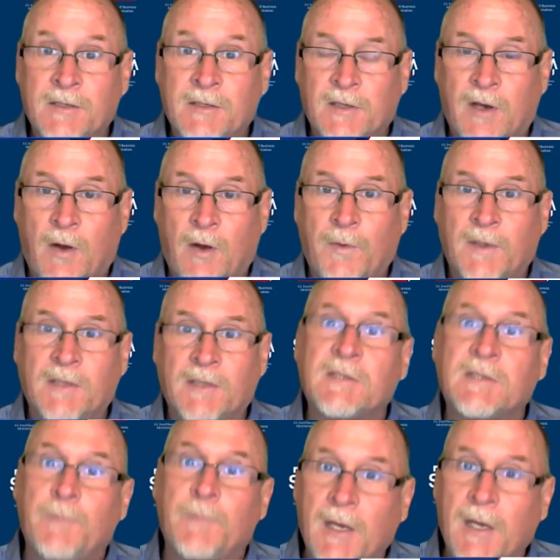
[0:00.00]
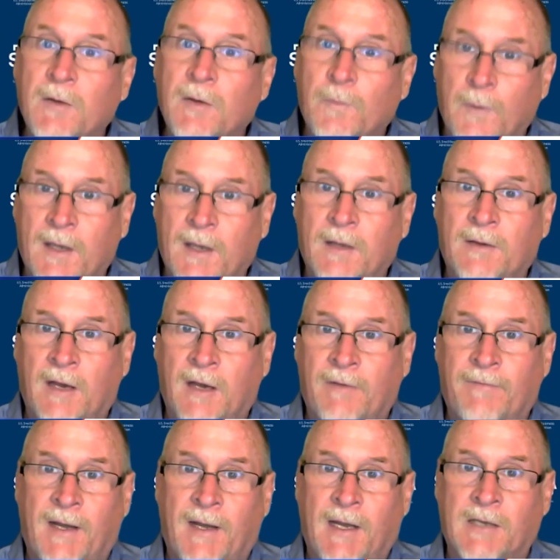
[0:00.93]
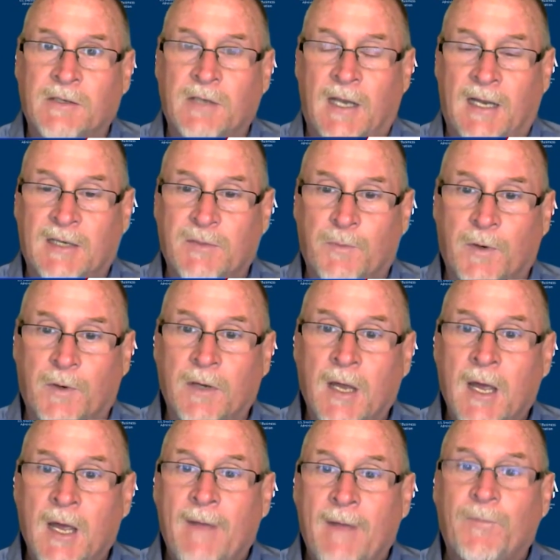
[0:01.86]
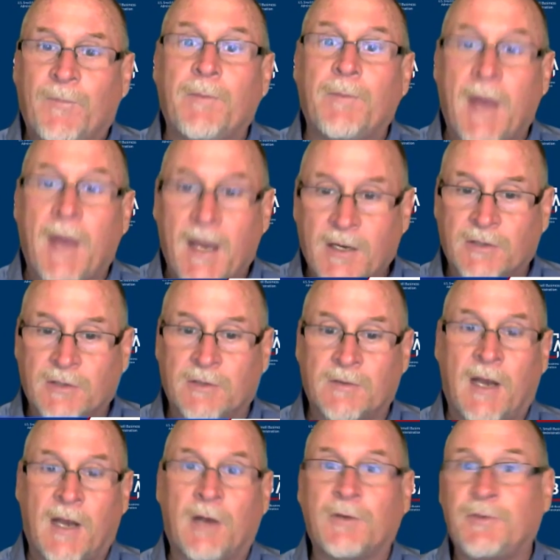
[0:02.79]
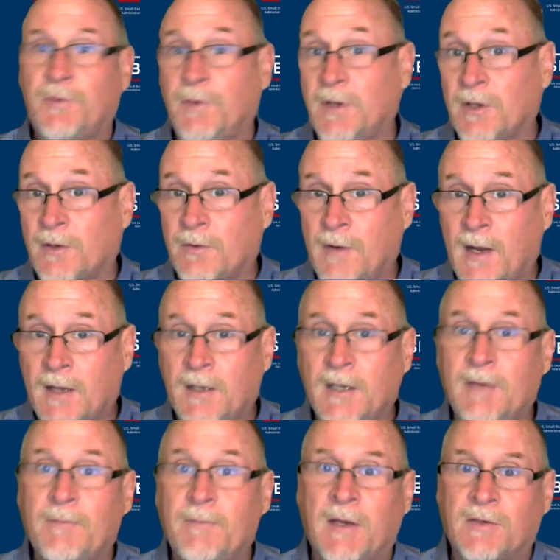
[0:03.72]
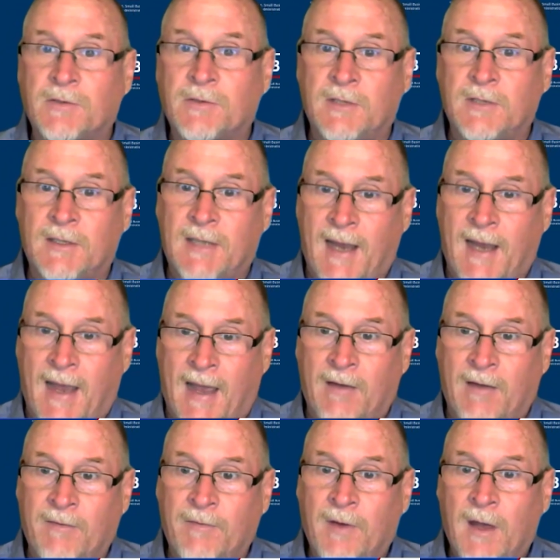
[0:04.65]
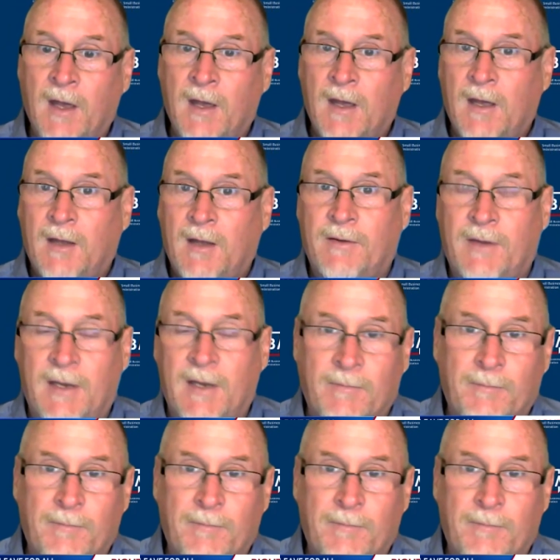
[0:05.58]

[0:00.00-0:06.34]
to go in and speak with a financial expert to make sure they are doing it correctly, make sure that they have the